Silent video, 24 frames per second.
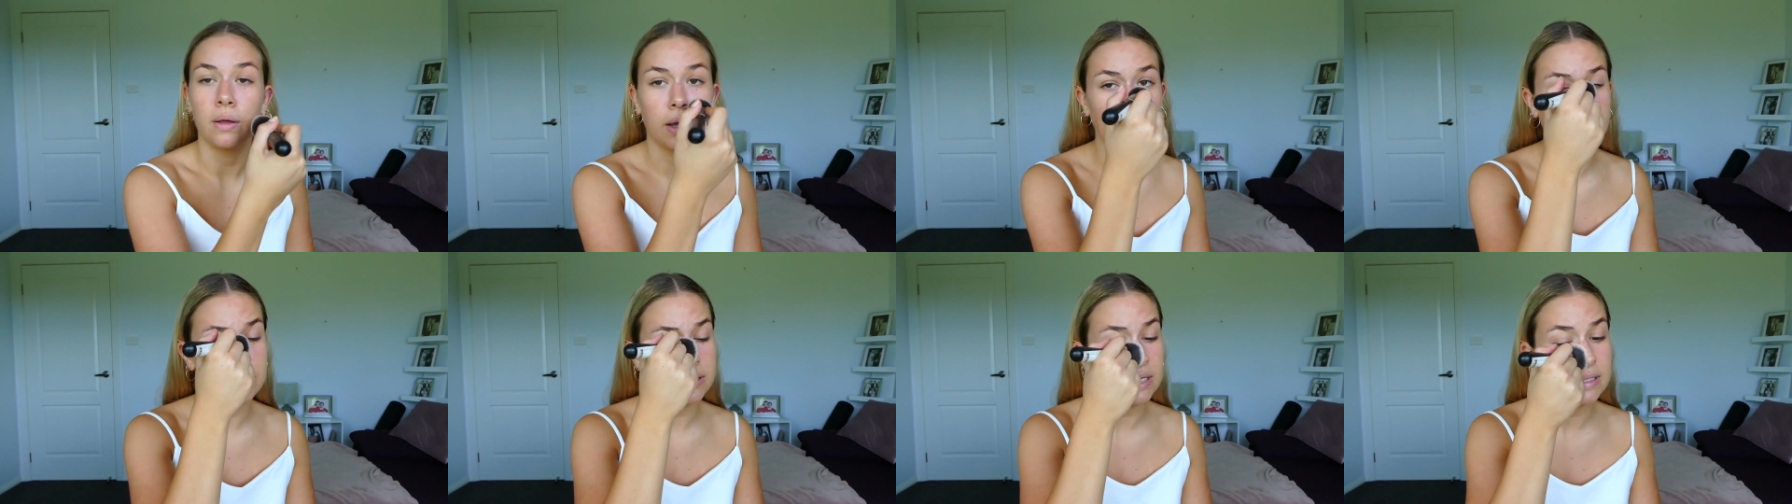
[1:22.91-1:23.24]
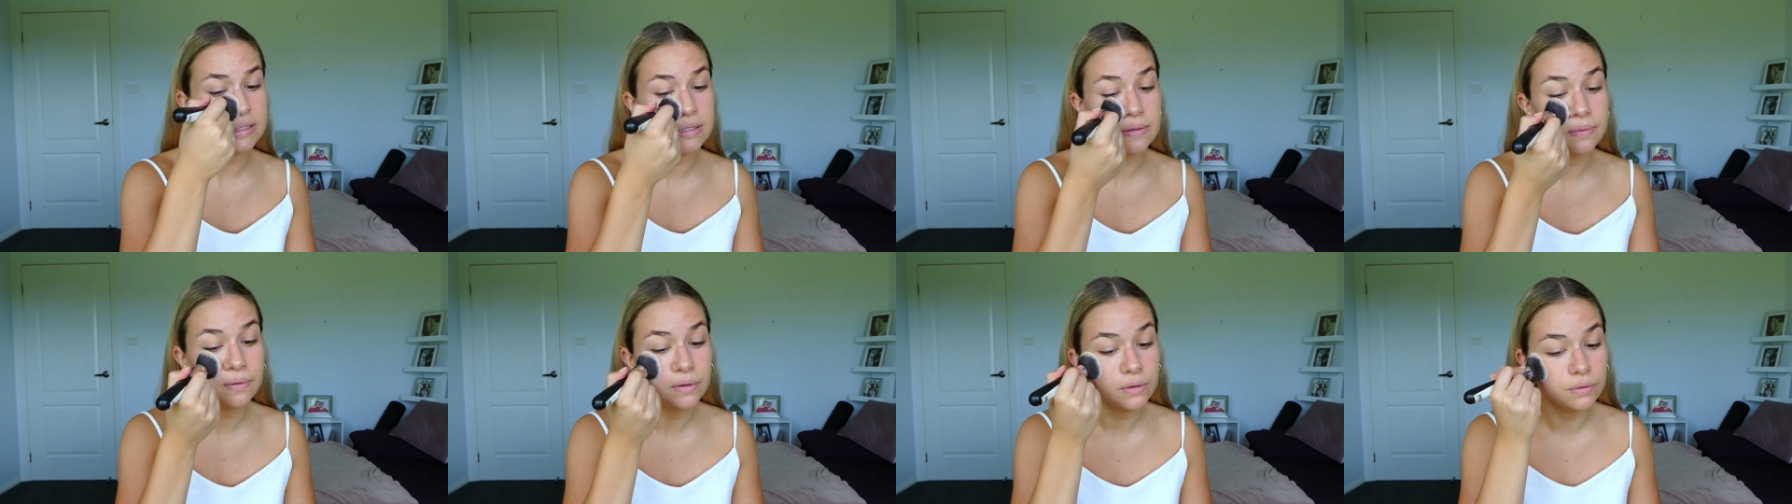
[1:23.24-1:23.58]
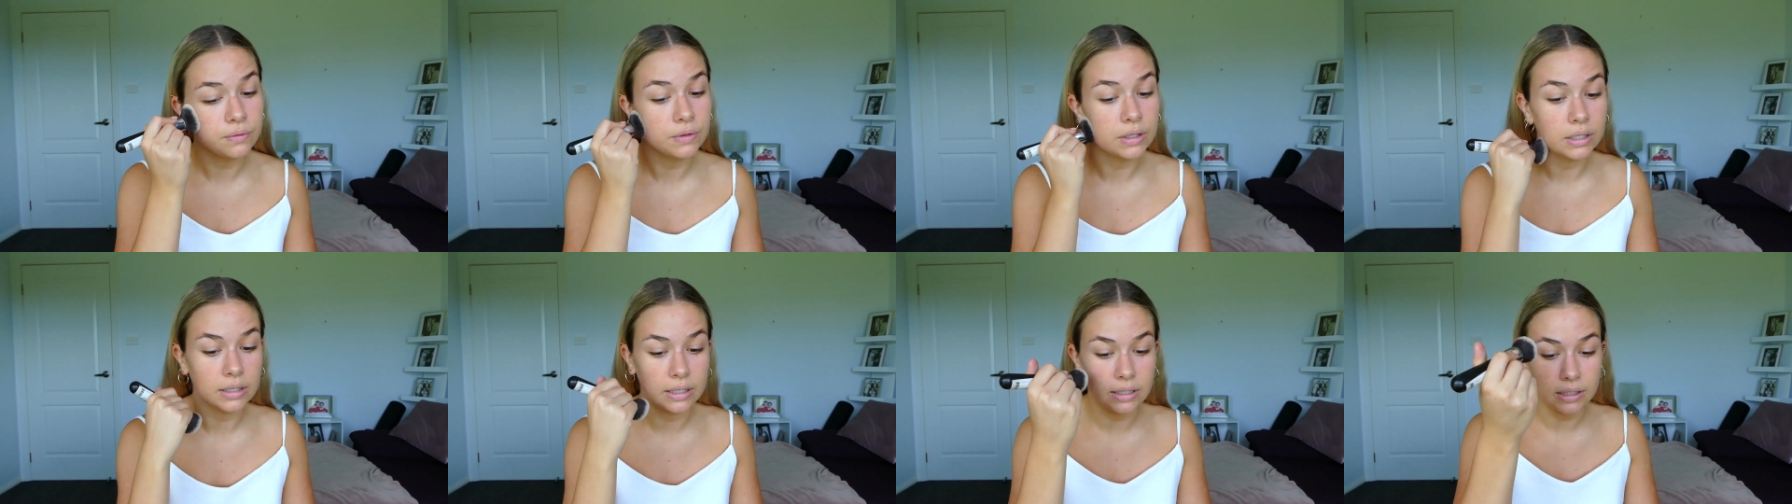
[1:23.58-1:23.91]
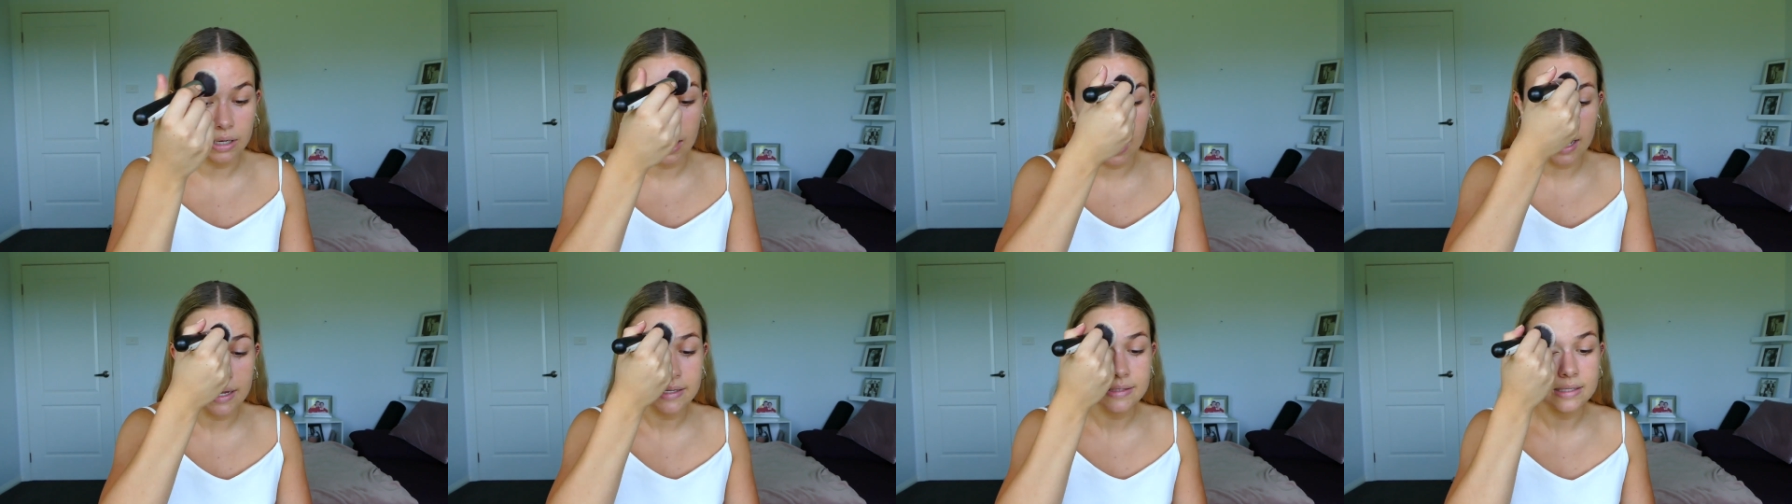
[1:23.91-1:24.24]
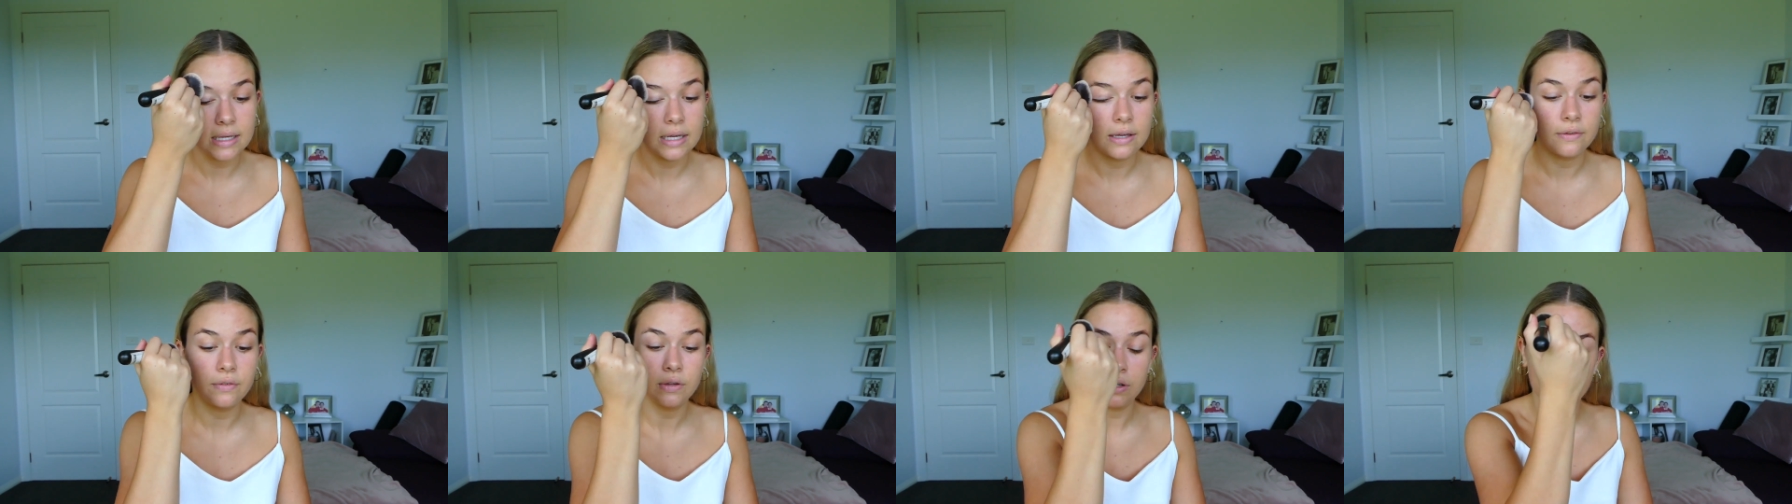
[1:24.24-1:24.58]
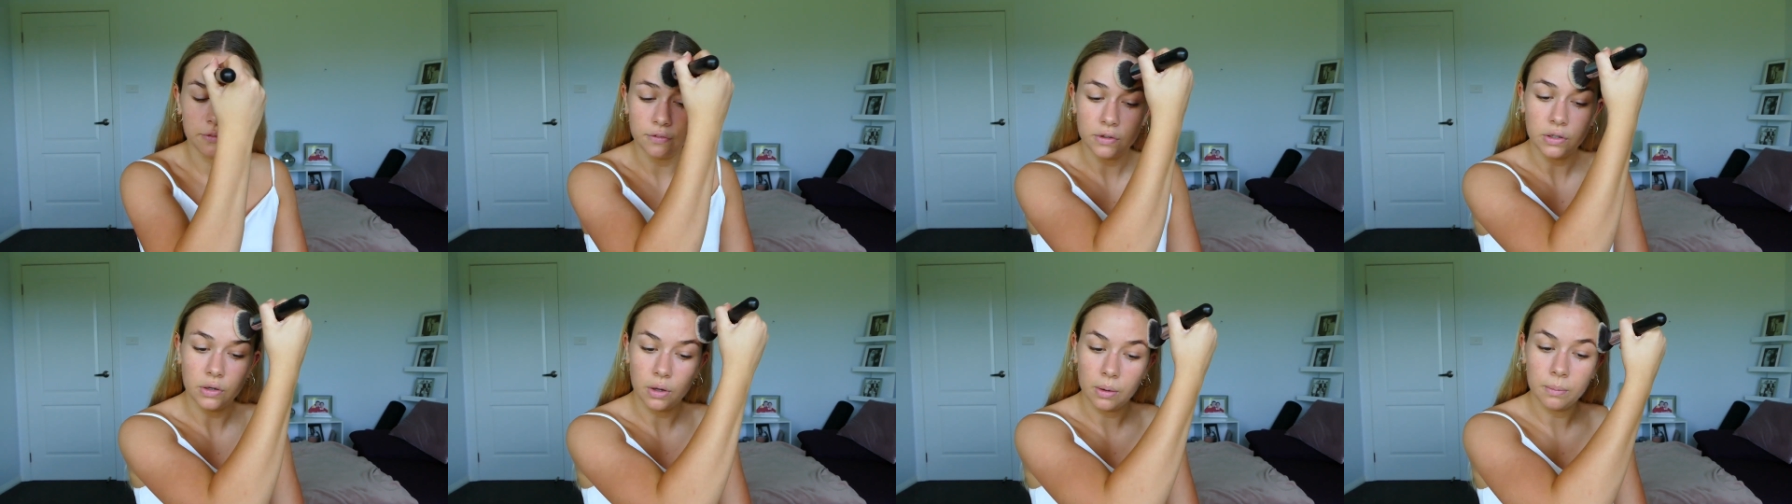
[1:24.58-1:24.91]
It does feel really nice even
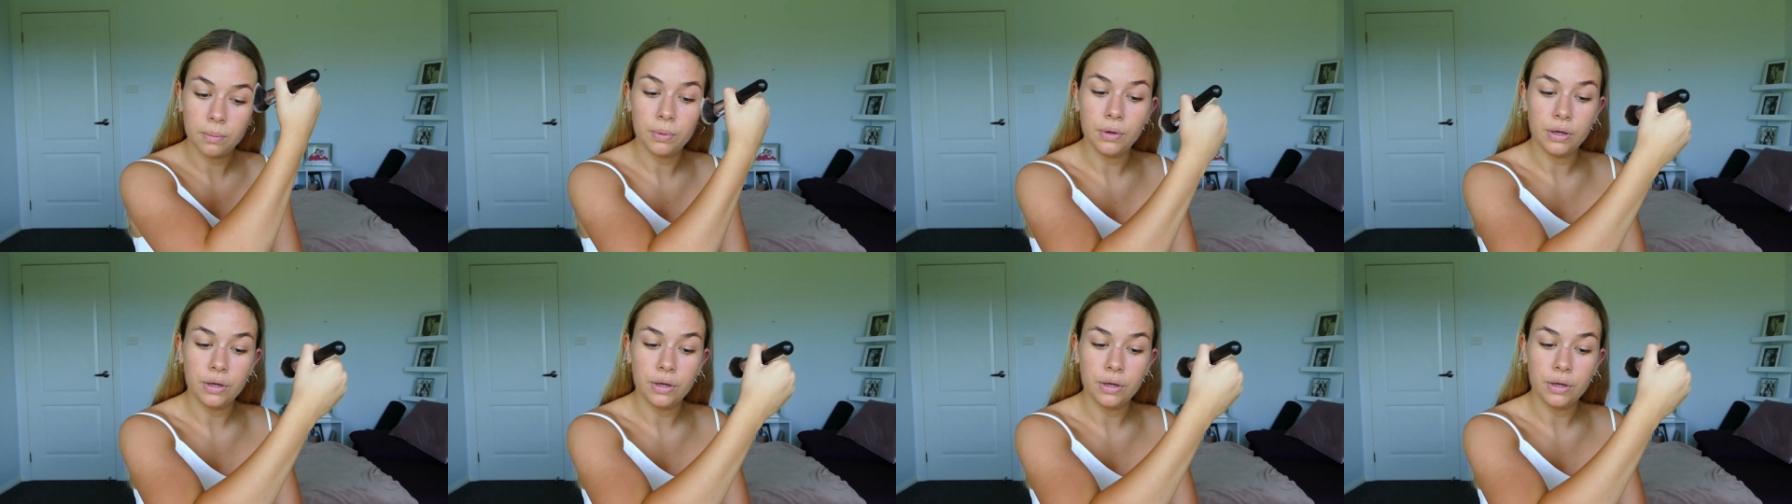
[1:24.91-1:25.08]
if you're not